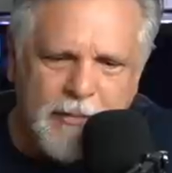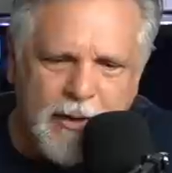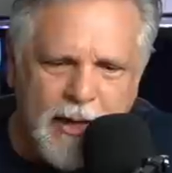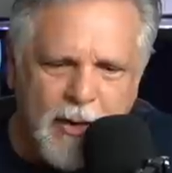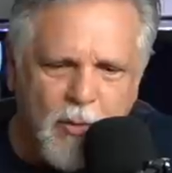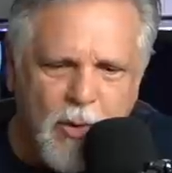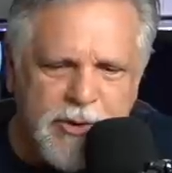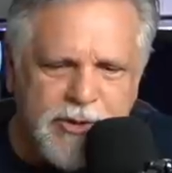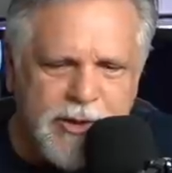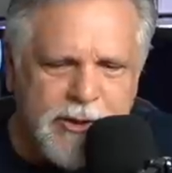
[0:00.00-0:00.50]
it
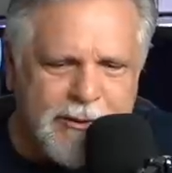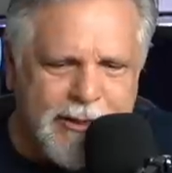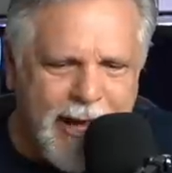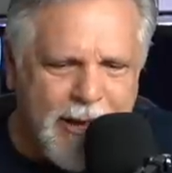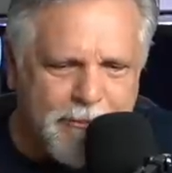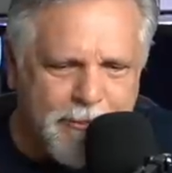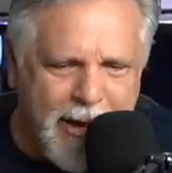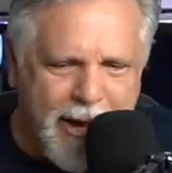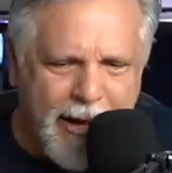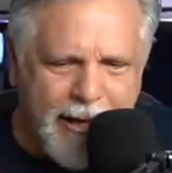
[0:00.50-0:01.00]
wasn't
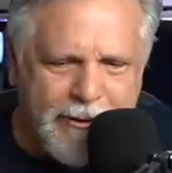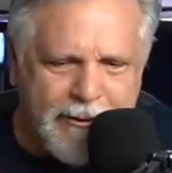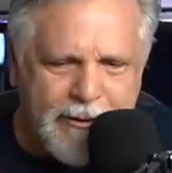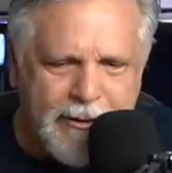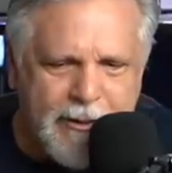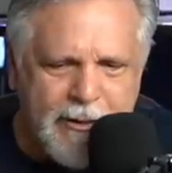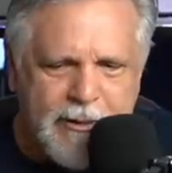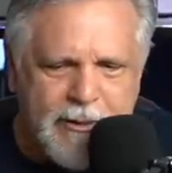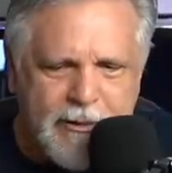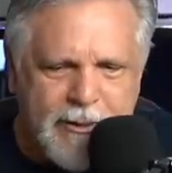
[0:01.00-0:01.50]
that bad.
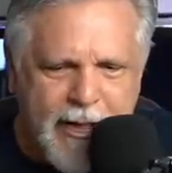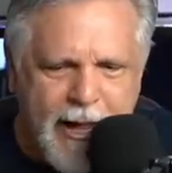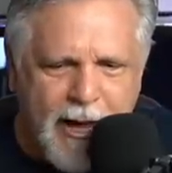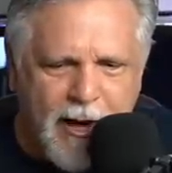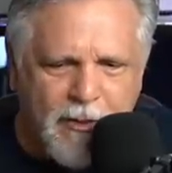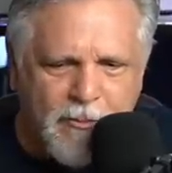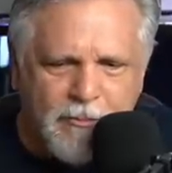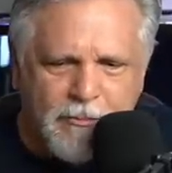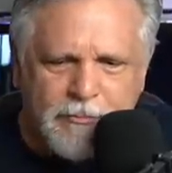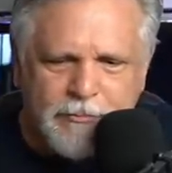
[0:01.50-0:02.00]

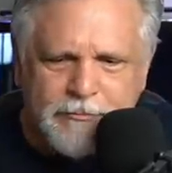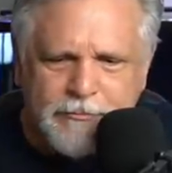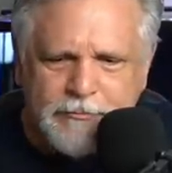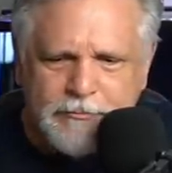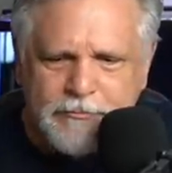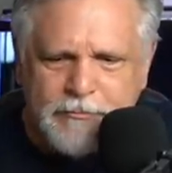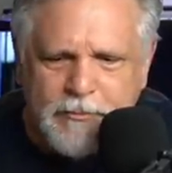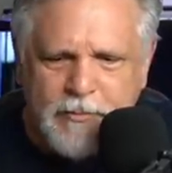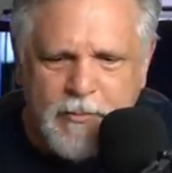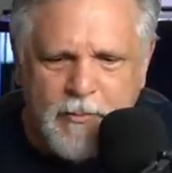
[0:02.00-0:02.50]
Now,
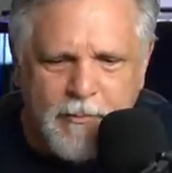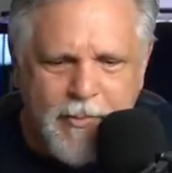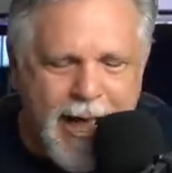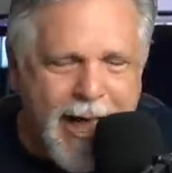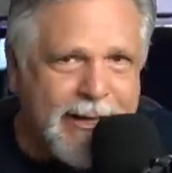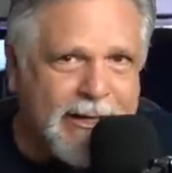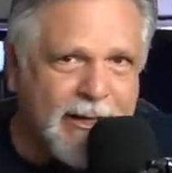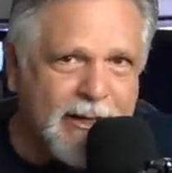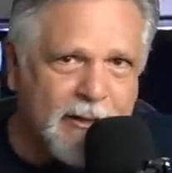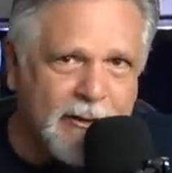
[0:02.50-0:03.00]

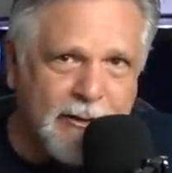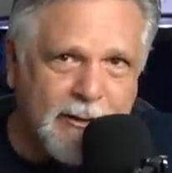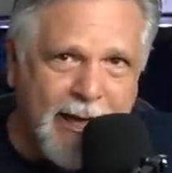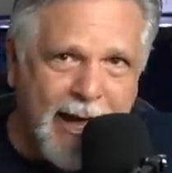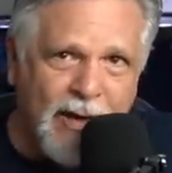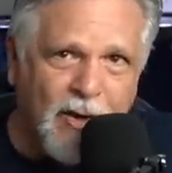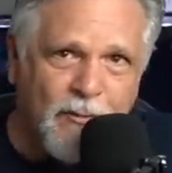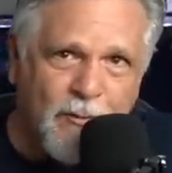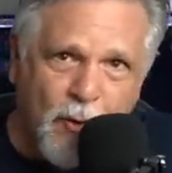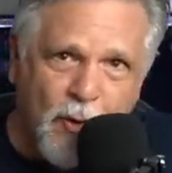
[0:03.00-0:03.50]
back in
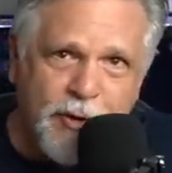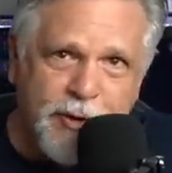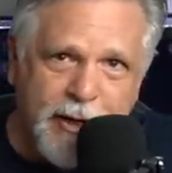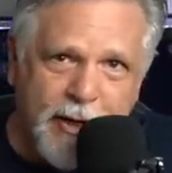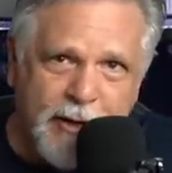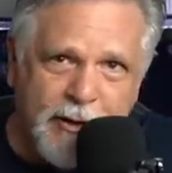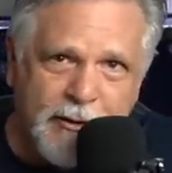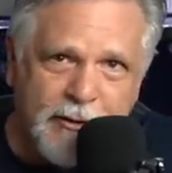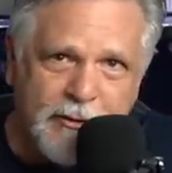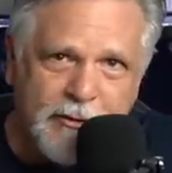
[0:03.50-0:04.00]

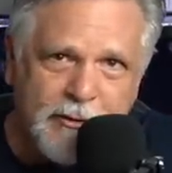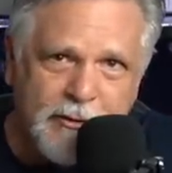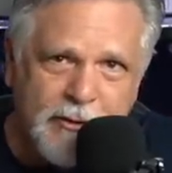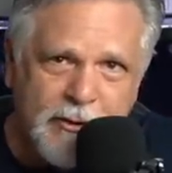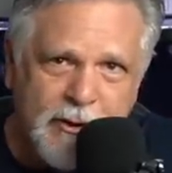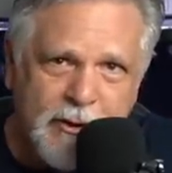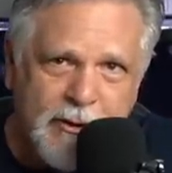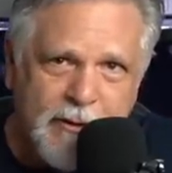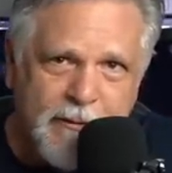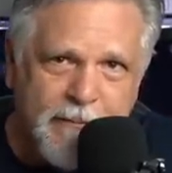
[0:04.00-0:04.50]
California,
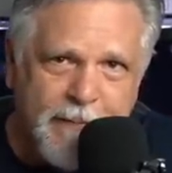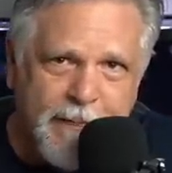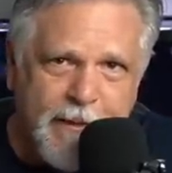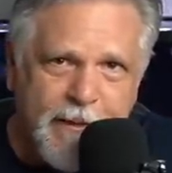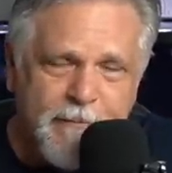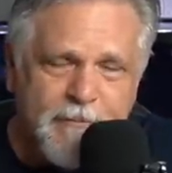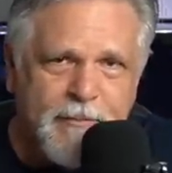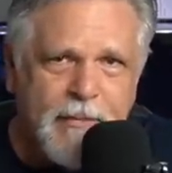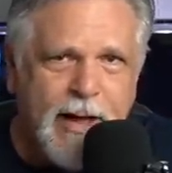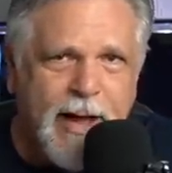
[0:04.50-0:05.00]

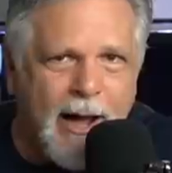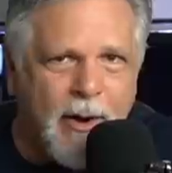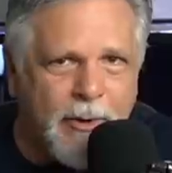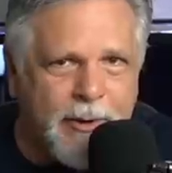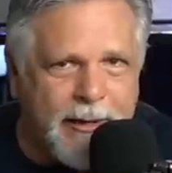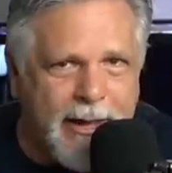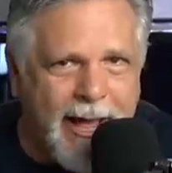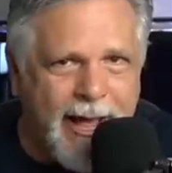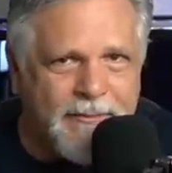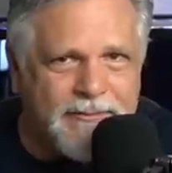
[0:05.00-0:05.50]
I
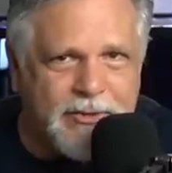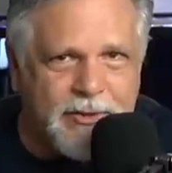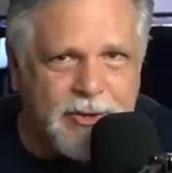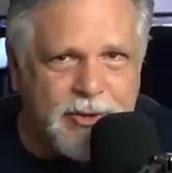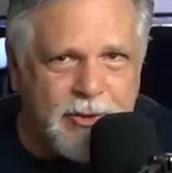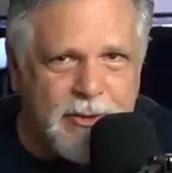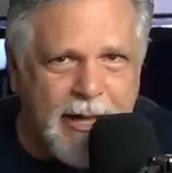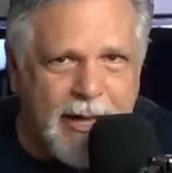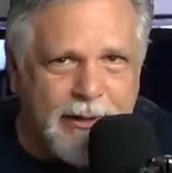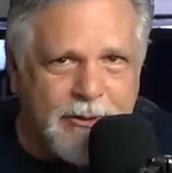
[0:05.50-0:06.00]
would have
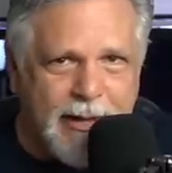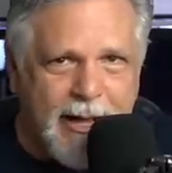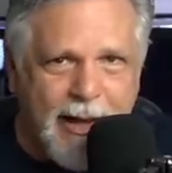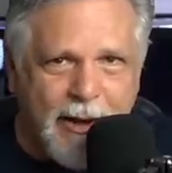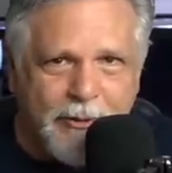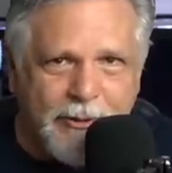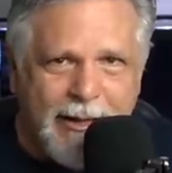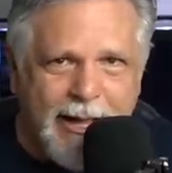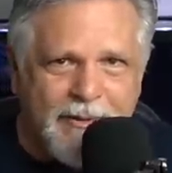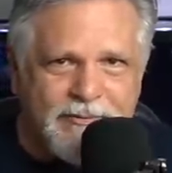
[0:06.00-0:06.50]

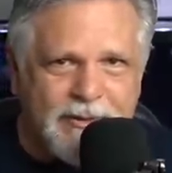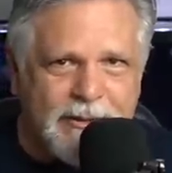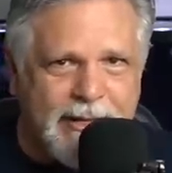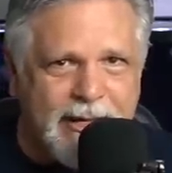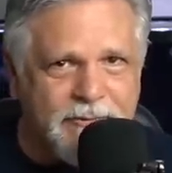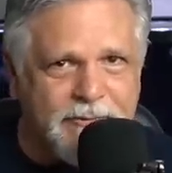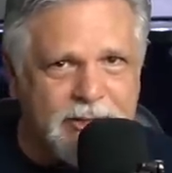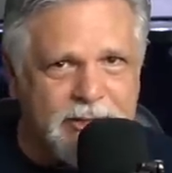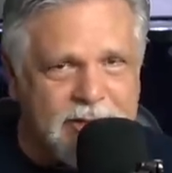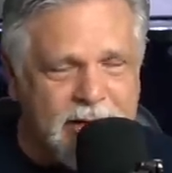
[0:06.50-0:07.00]
to
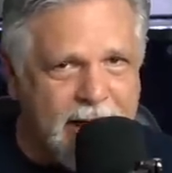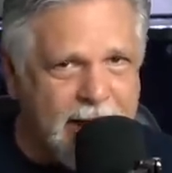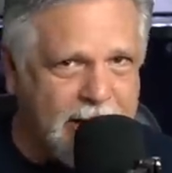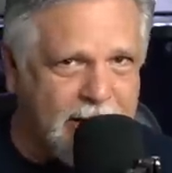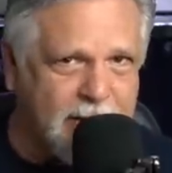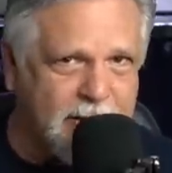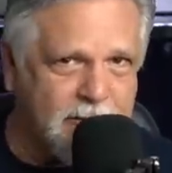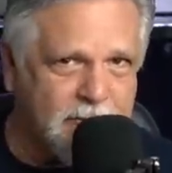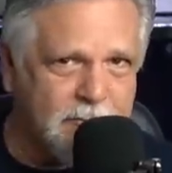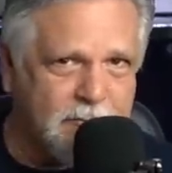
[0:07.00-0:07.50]
give and
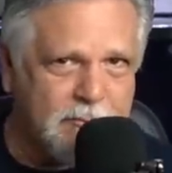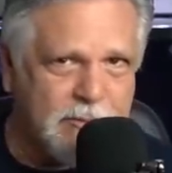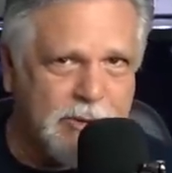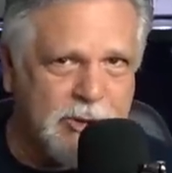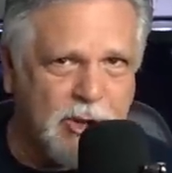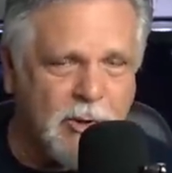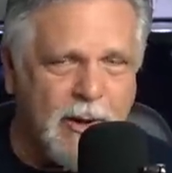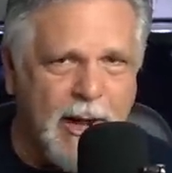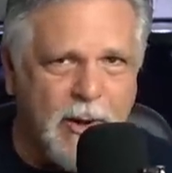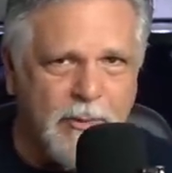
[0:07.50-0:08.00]
take.
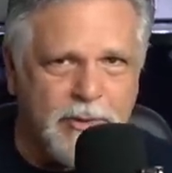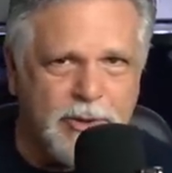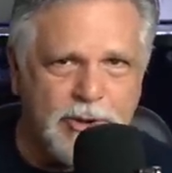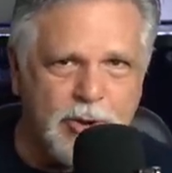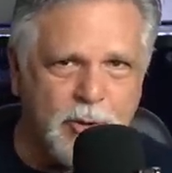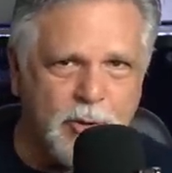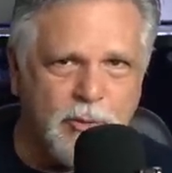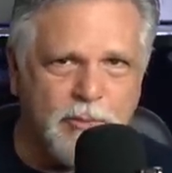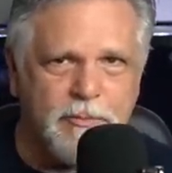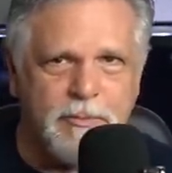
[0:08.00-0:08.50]
So I would
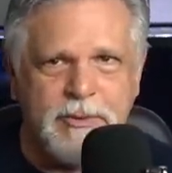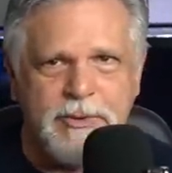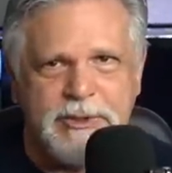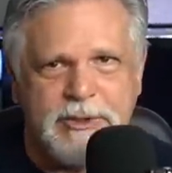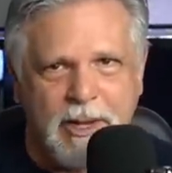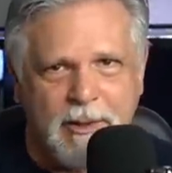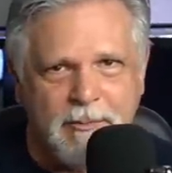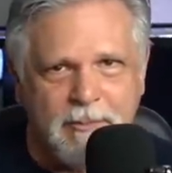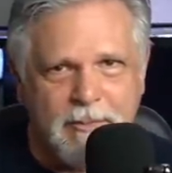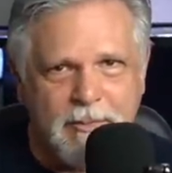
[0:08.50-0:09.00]
do
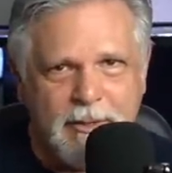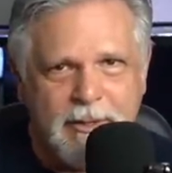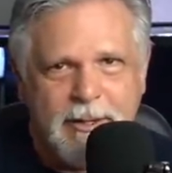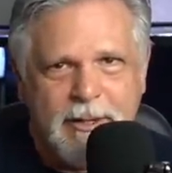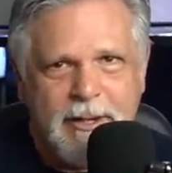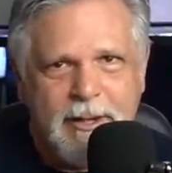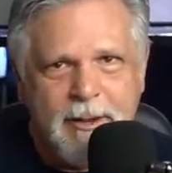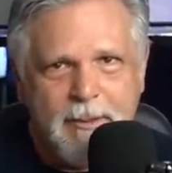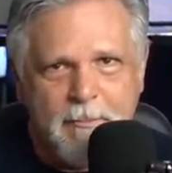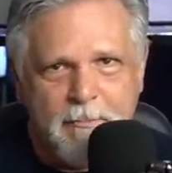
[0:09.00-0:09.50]
some
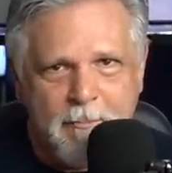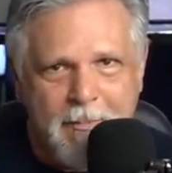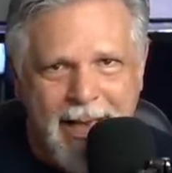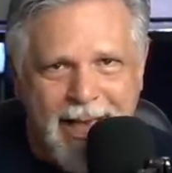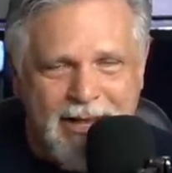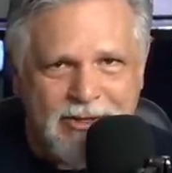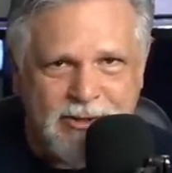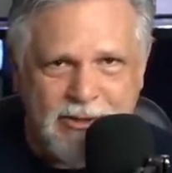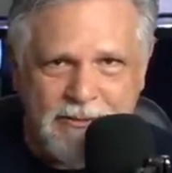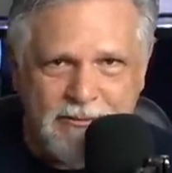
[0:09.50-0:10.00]

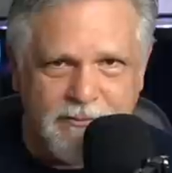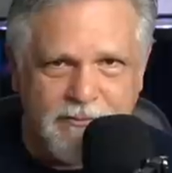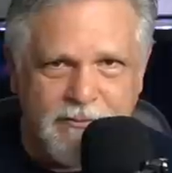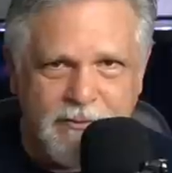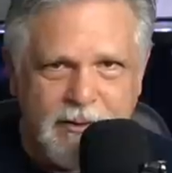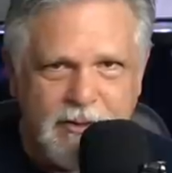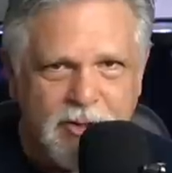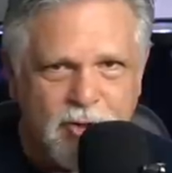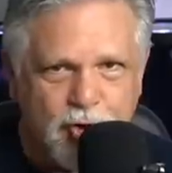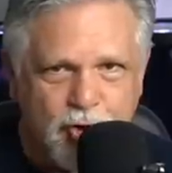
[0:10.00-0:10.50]
massive
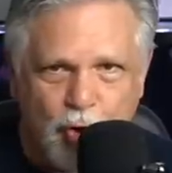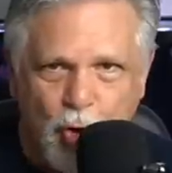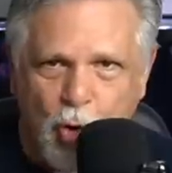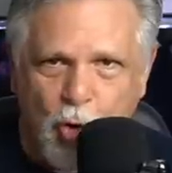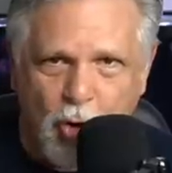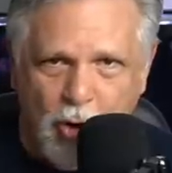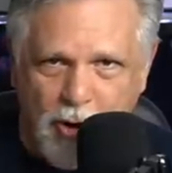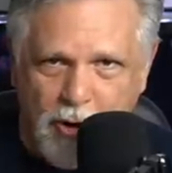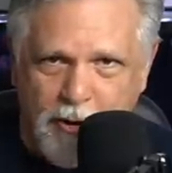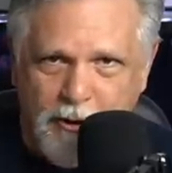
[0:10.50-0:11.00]

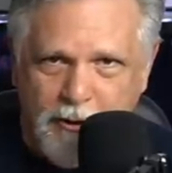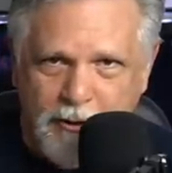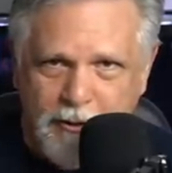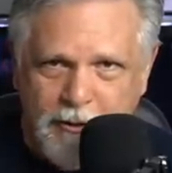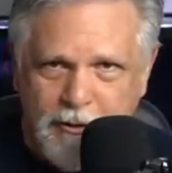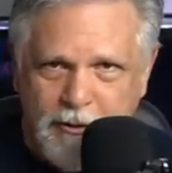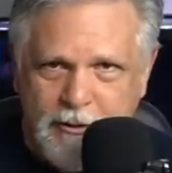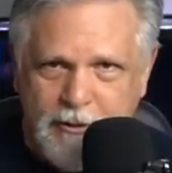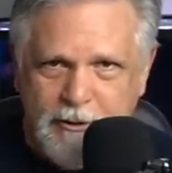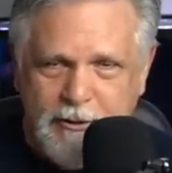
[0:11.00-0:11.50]
chore,
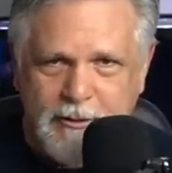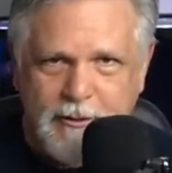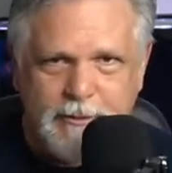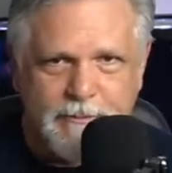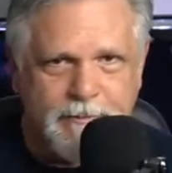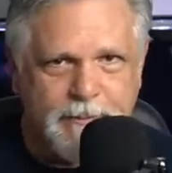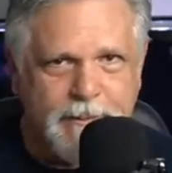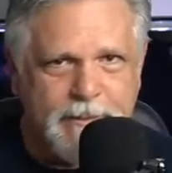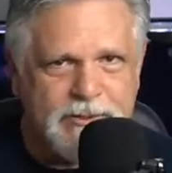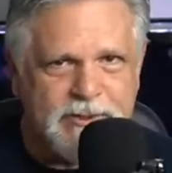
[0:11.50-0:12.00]

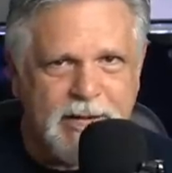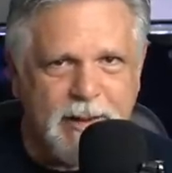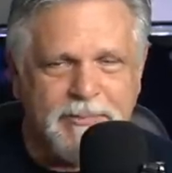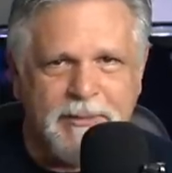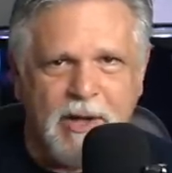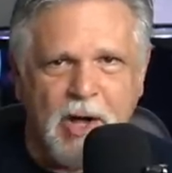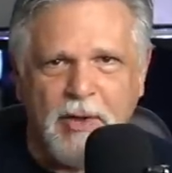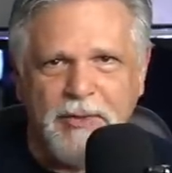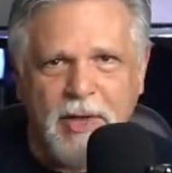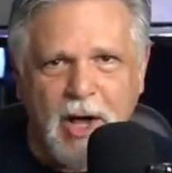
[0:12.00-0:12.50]

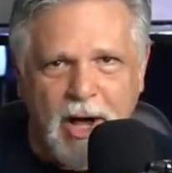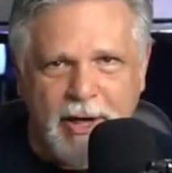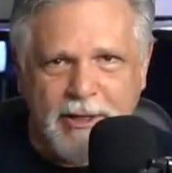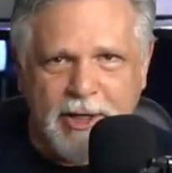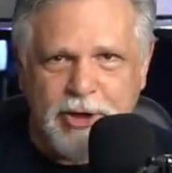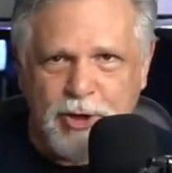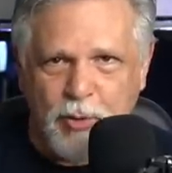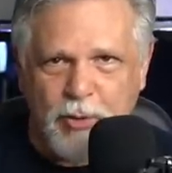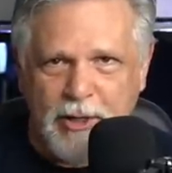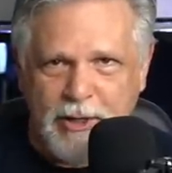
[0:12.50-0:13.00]
something on the
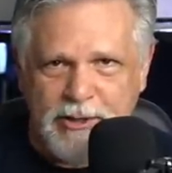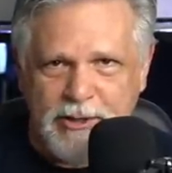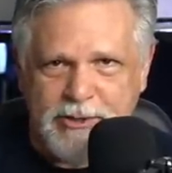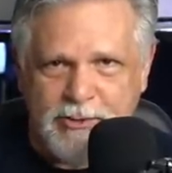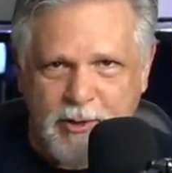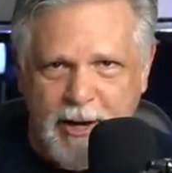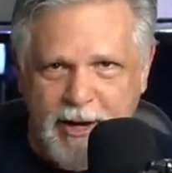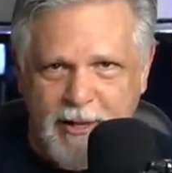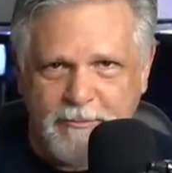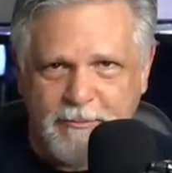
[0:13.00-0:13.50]
honeydew list,
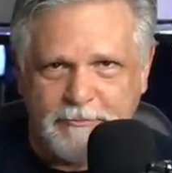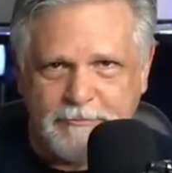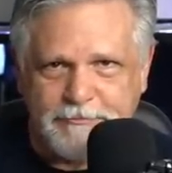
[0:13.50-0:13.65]
right?